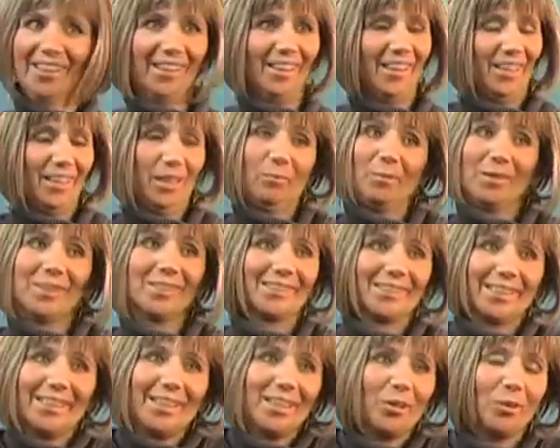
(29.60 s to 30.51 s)
And I've been a
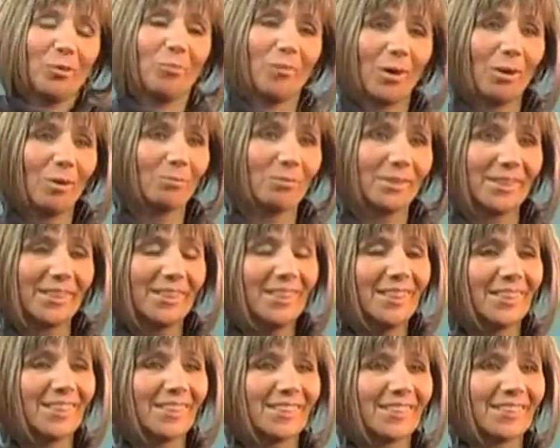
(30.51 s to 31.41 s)
stay-at-home mom
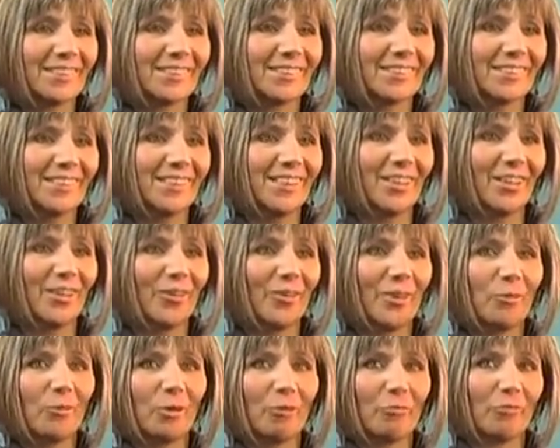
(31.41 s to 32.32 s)
since. You know,
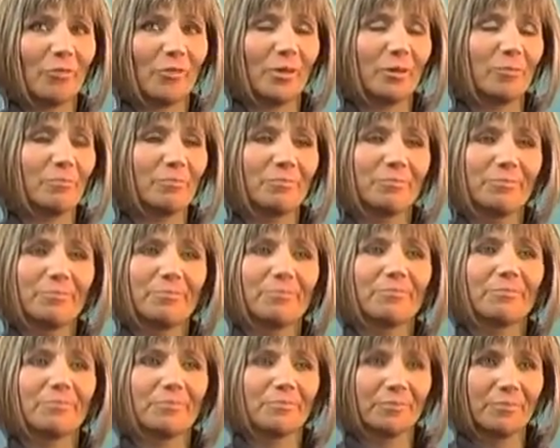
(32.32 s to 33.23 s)
I went from
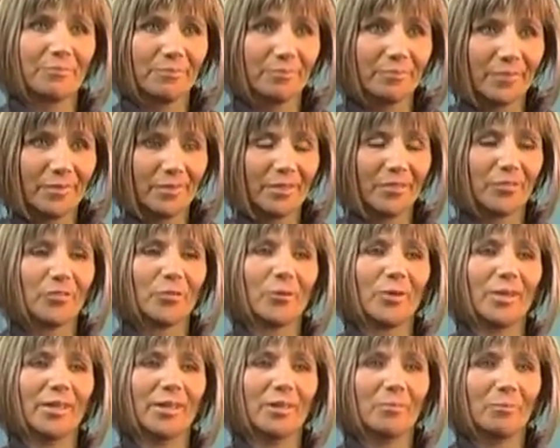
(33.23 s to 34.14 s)
this
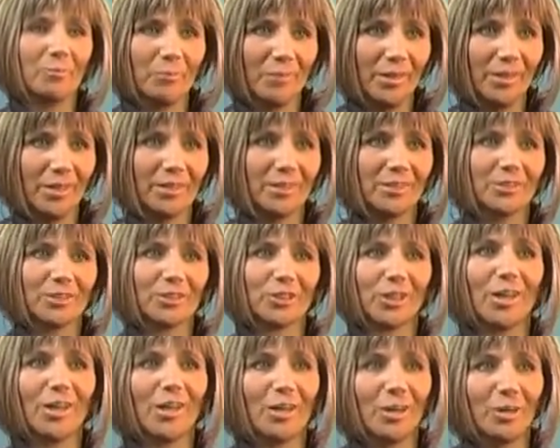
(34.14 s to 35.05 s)
great paying
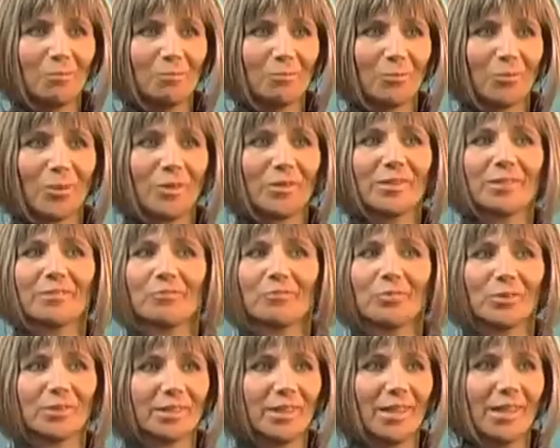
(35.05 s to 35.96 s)
job working
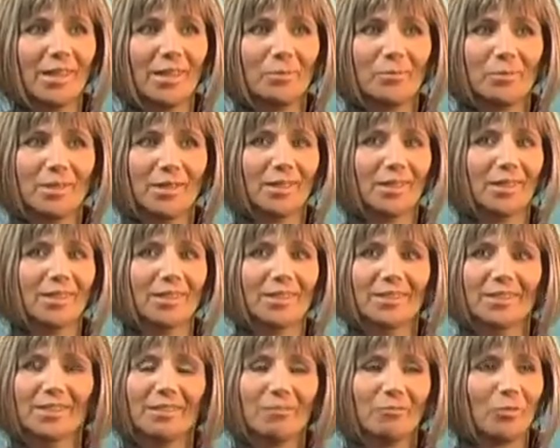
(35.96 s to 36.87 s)
full-time to
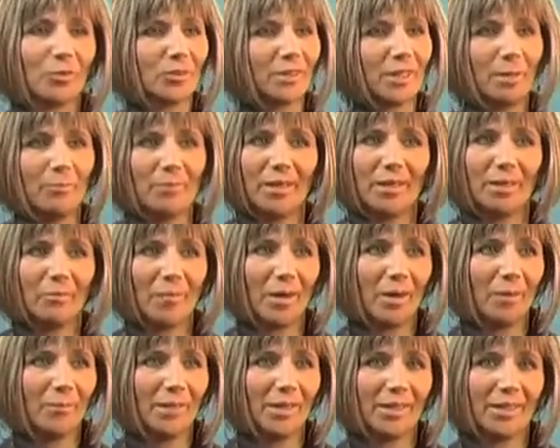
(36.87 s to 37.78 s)
full-time being a
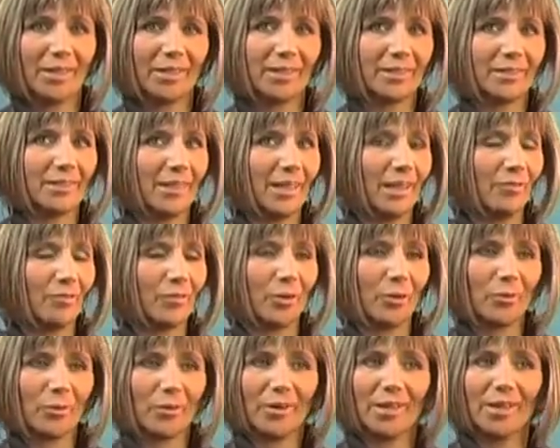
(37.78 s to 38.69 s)
mommy and I have
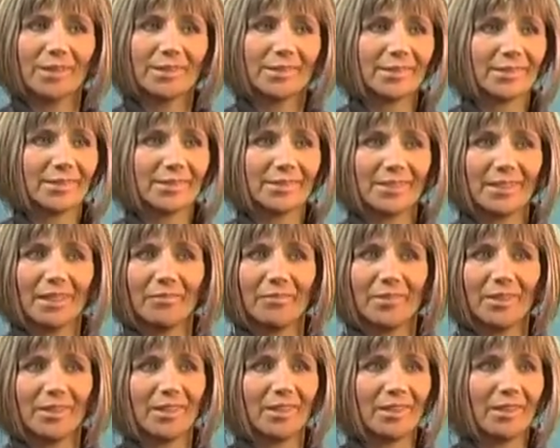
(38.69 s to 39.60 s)
no regrets. Loved
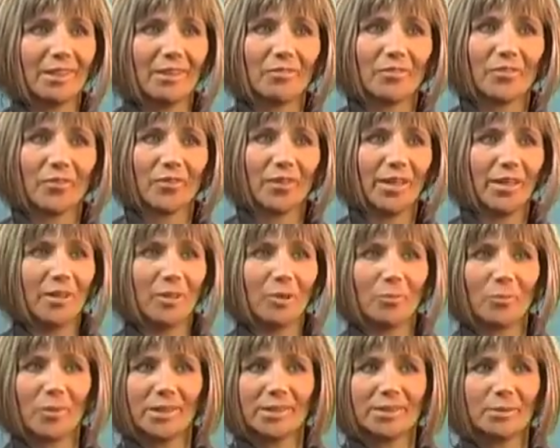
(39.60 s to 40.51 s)
it. Loved staying
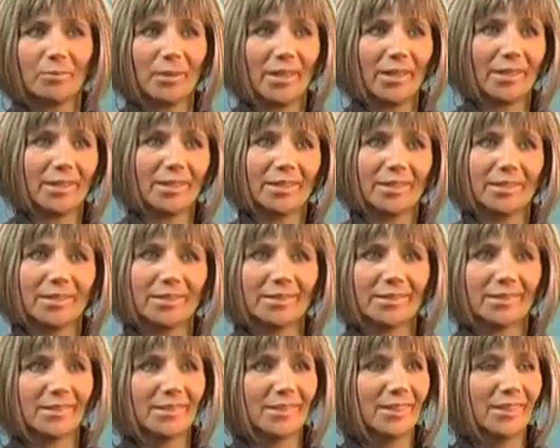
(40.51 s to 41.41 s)
home raising my
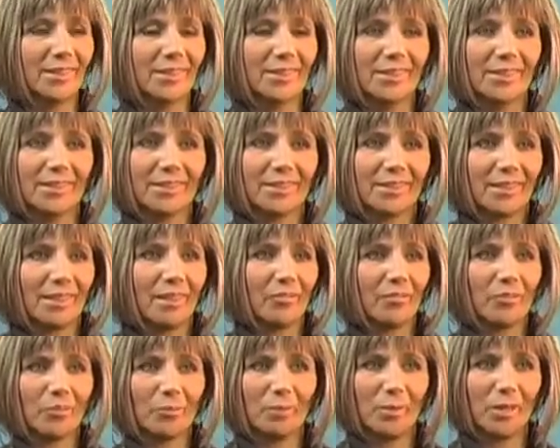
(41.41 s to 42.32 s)
kids.
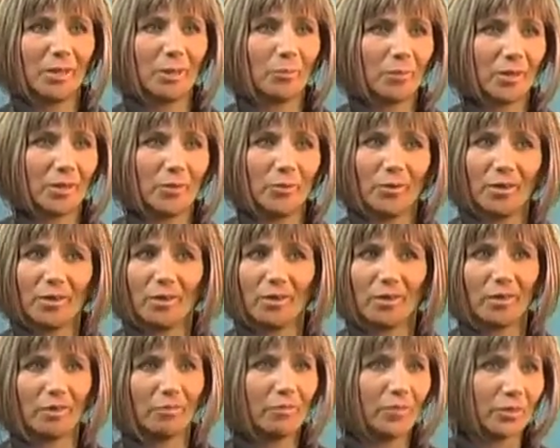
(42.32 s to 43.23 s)
Loved being able to go on
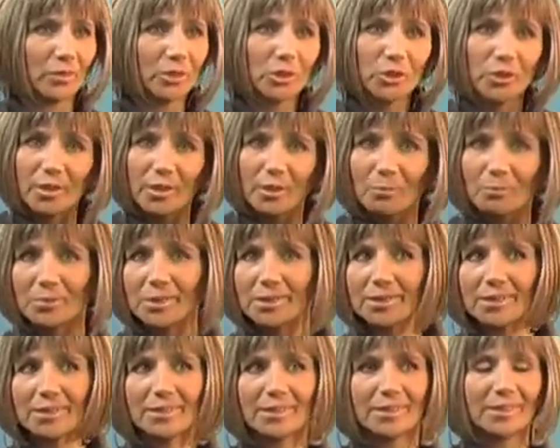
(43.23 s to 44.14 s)
all the field
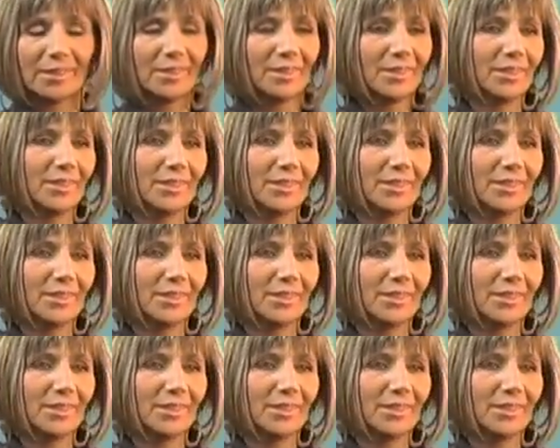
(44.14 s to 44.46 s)
trips and,